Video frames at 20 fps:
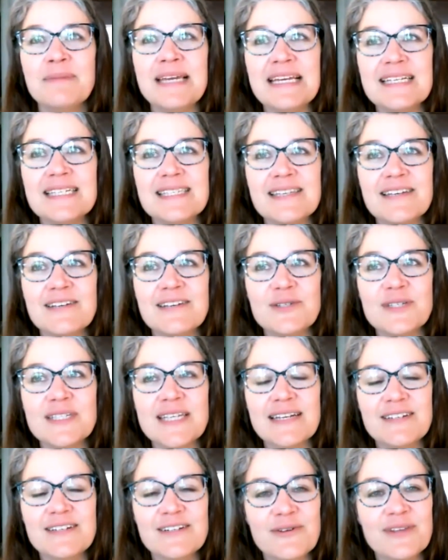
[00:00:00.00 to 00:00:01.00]
piece that you
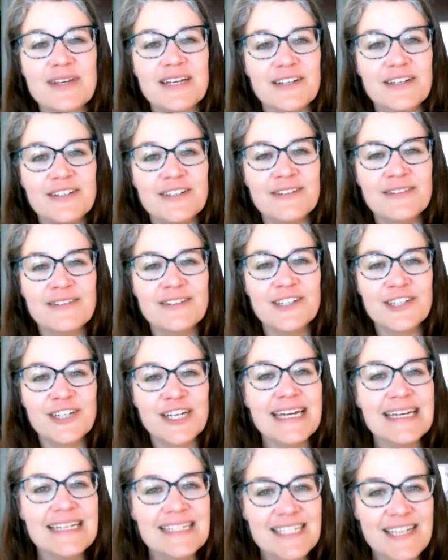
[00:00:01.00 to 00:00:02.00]
said, you know, that your your
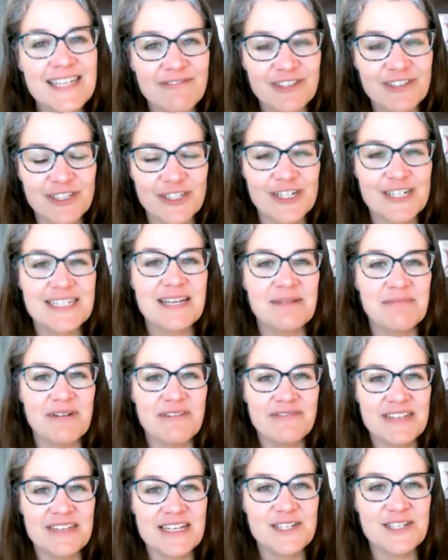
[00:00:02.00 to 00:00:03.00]
kids have learned some
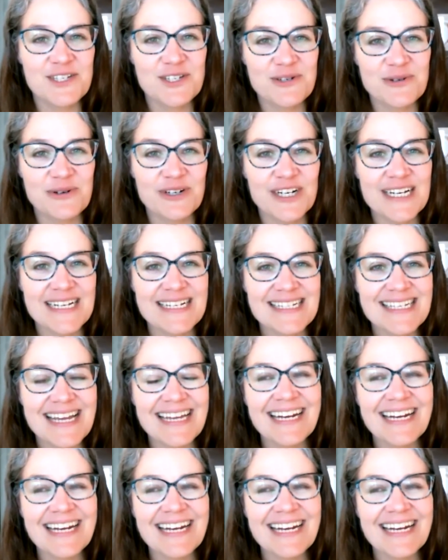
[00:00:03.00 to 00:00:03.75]
of these stories.